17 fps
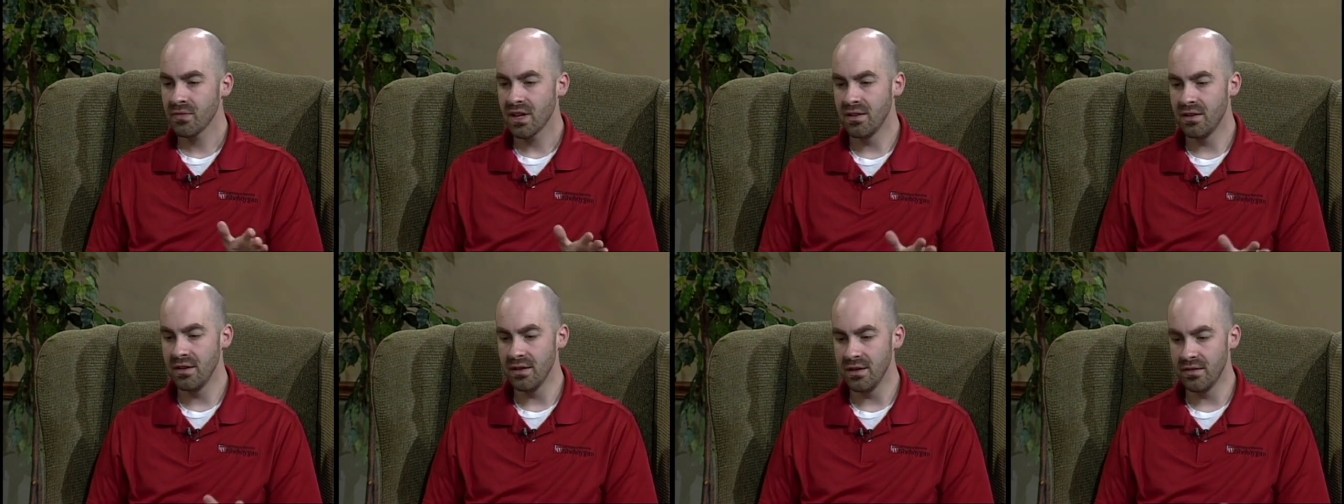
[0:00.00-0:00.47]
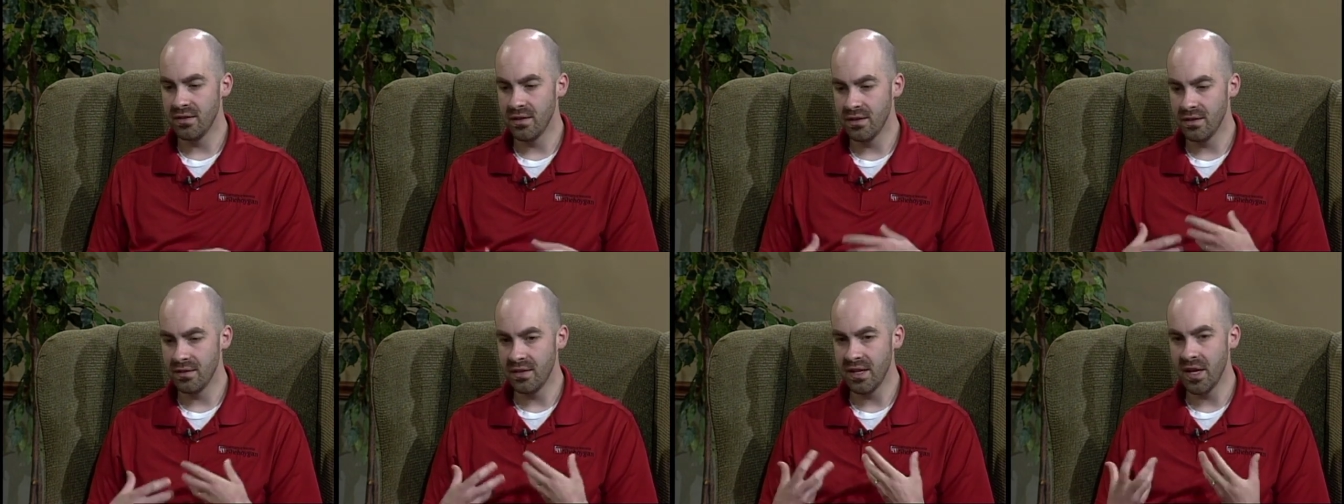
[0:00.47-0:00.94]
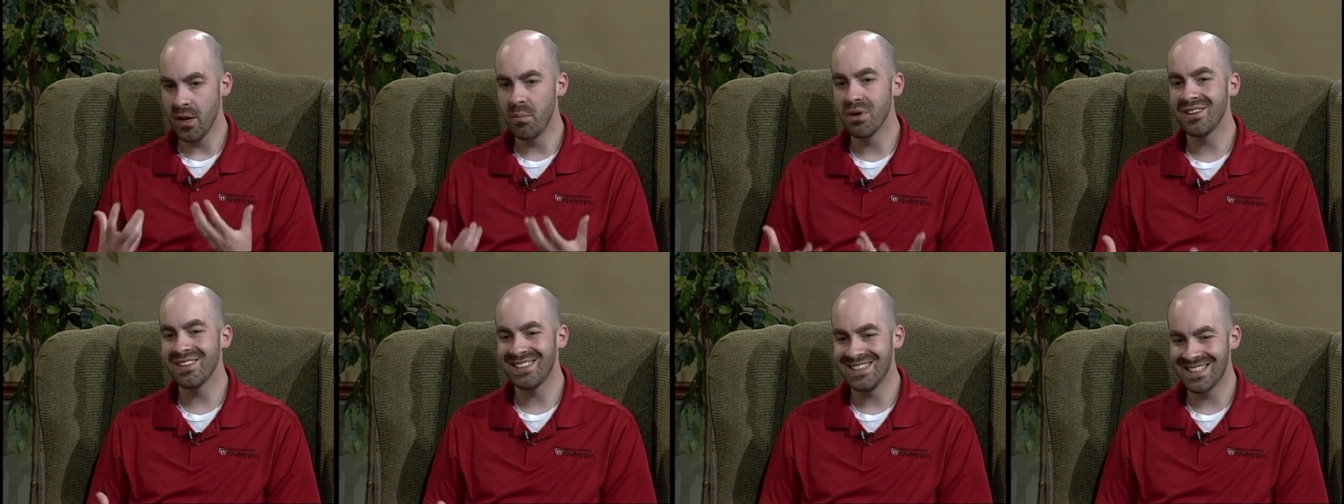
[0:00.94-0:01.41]
the, the, the
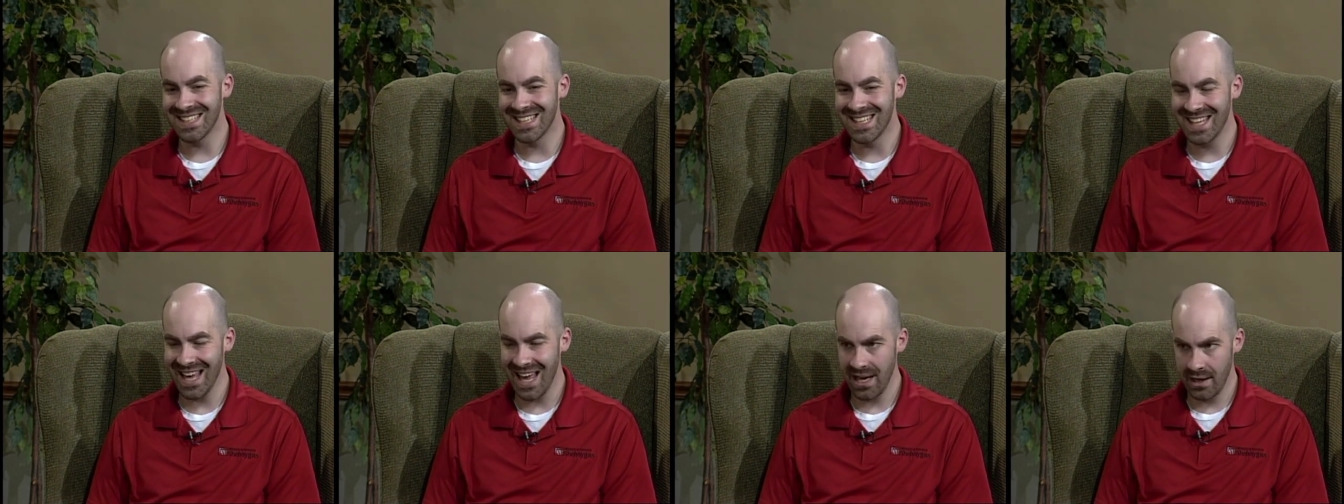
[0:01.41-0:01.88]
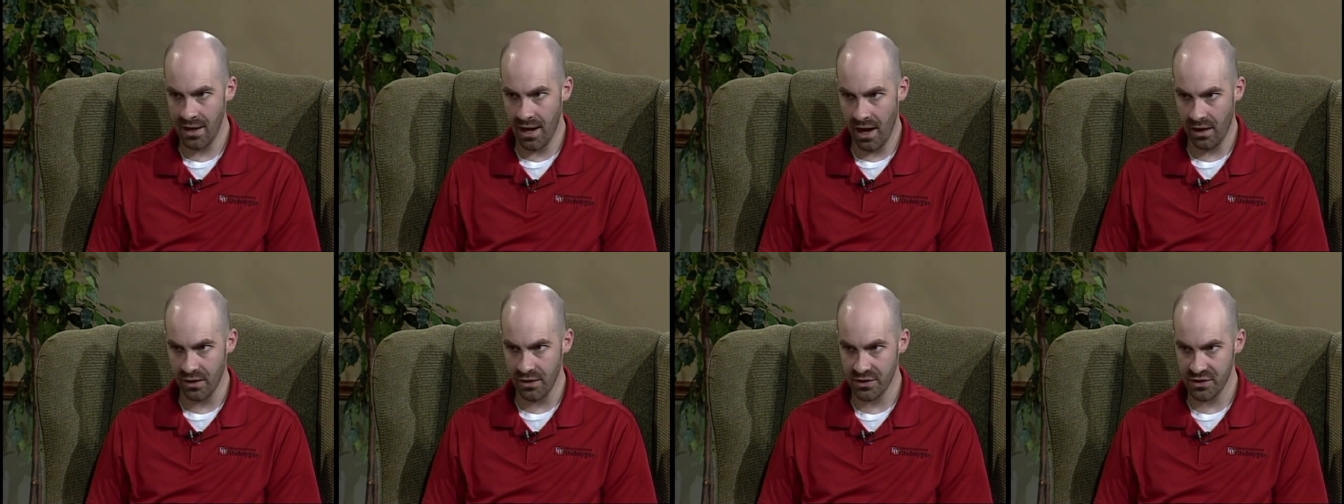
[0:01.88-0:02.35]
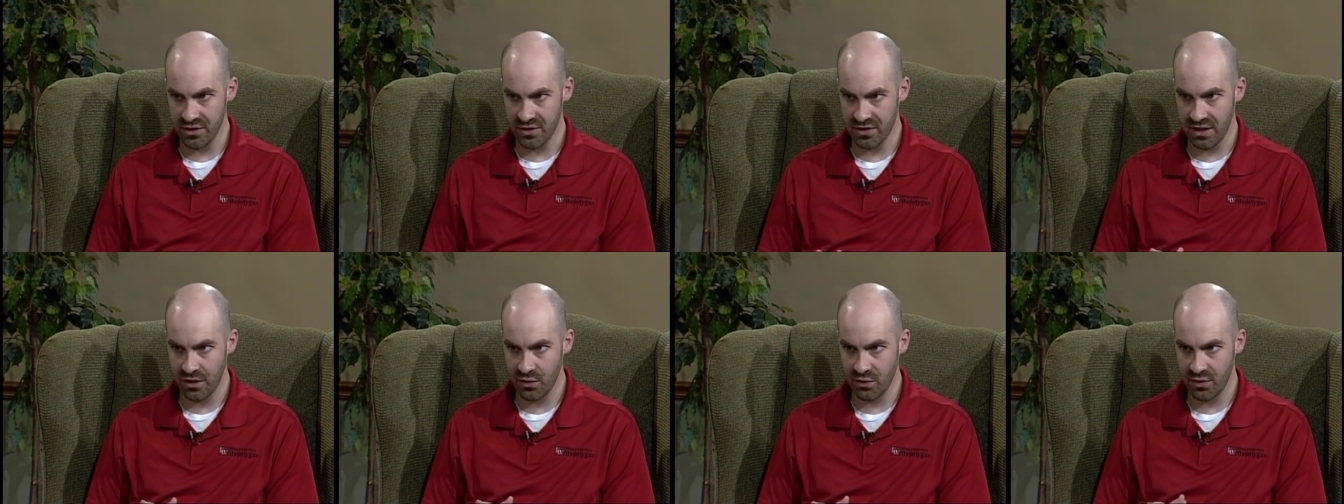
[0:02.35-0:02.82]
ability to get knowledge
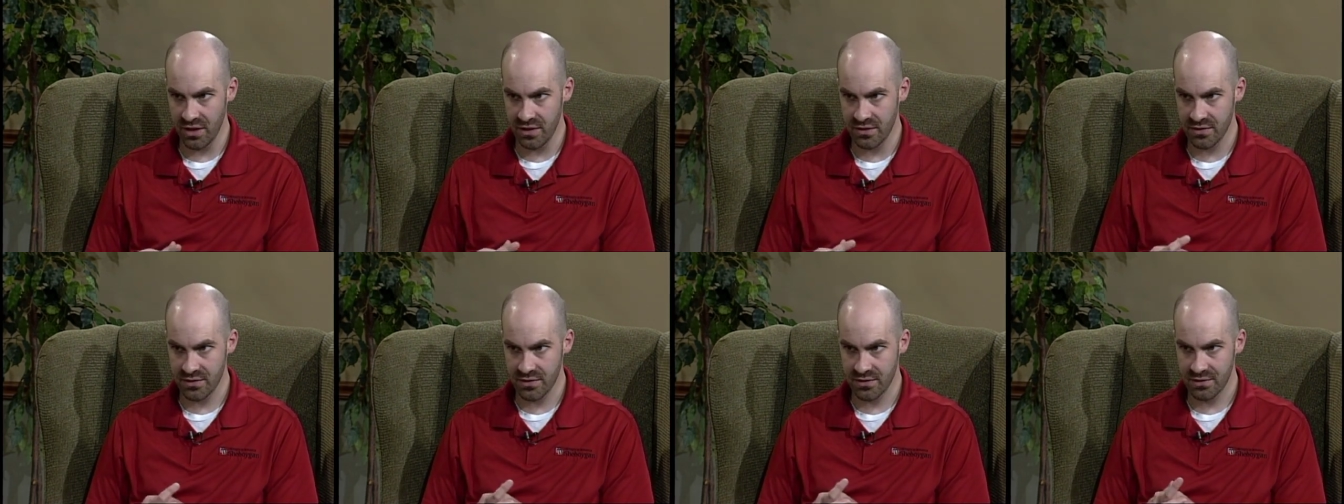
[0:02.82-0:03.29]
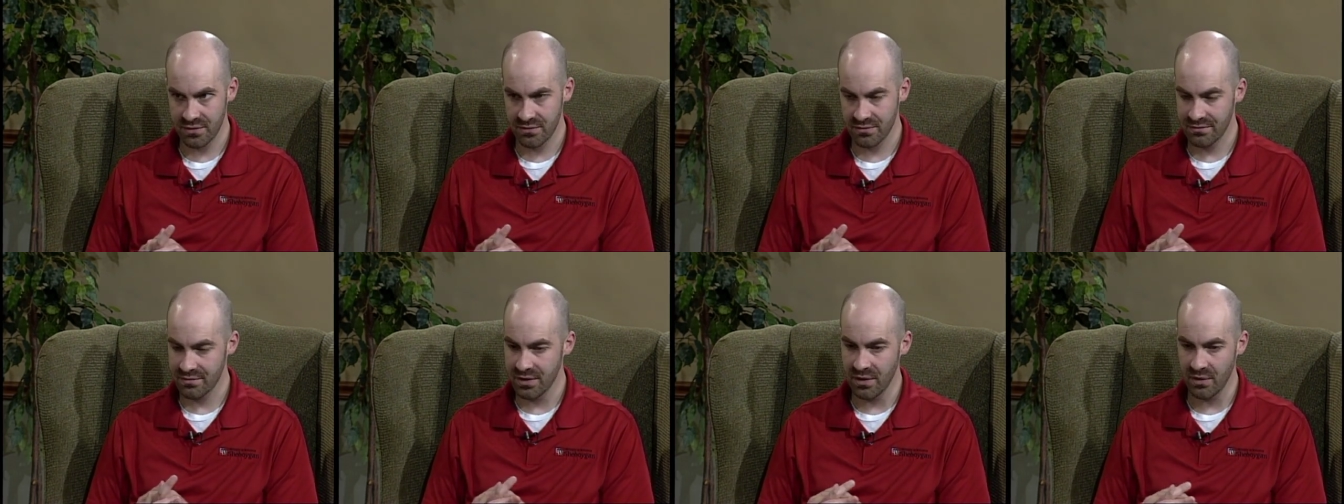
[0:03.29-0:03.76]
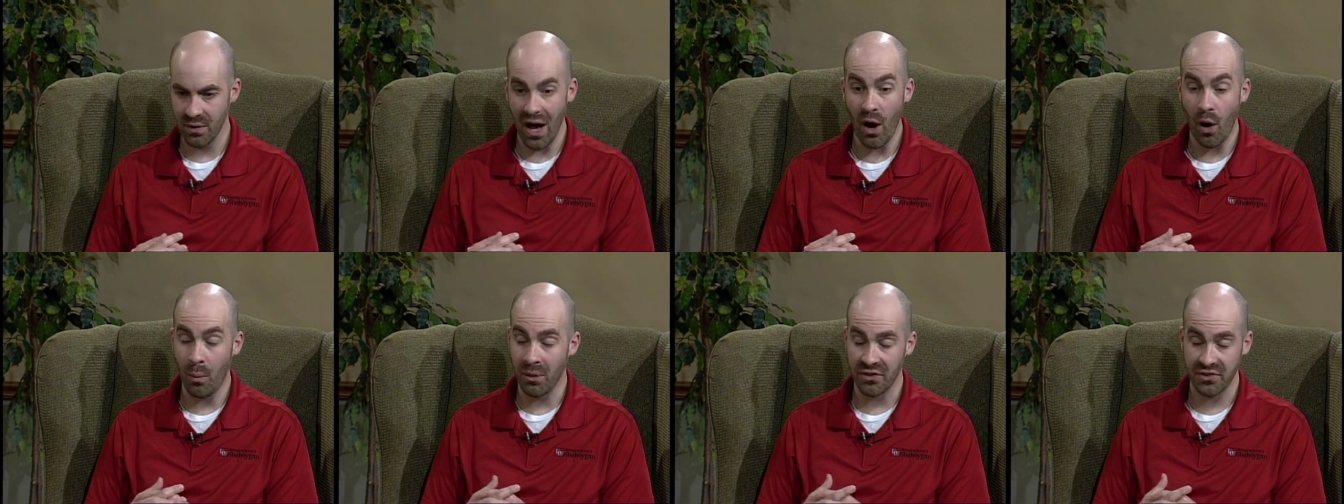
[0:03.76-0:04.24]
has increased you know,
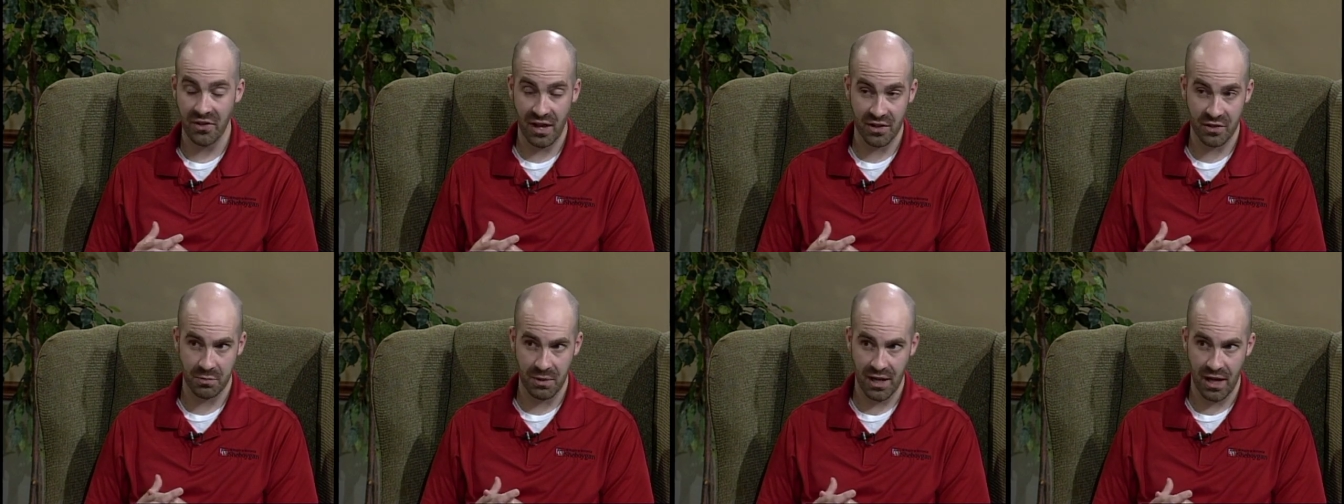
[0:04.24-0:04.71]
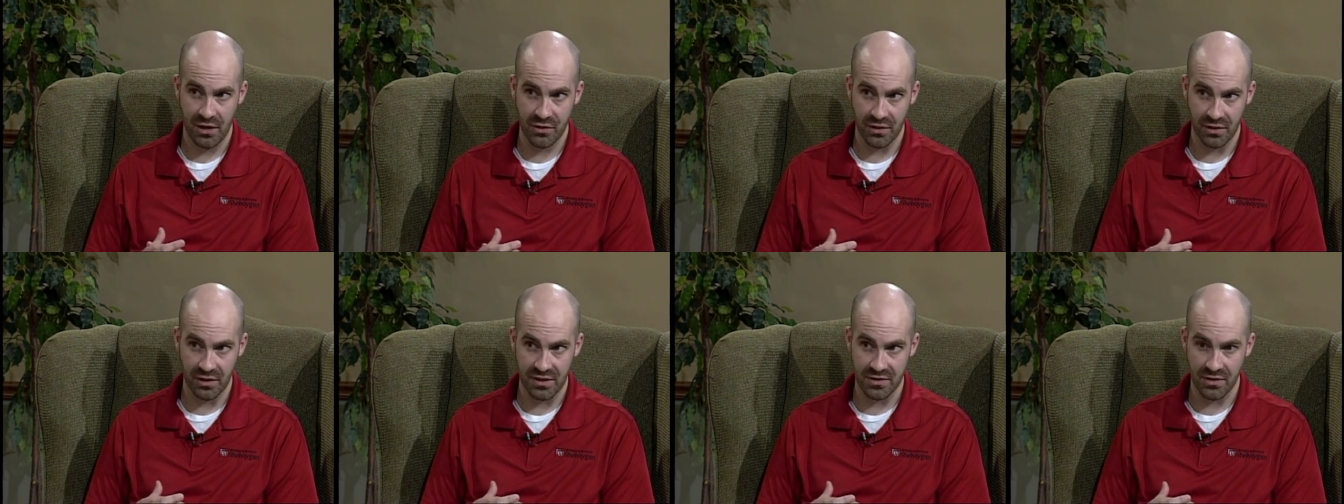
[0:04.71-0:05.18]
almost exponentially.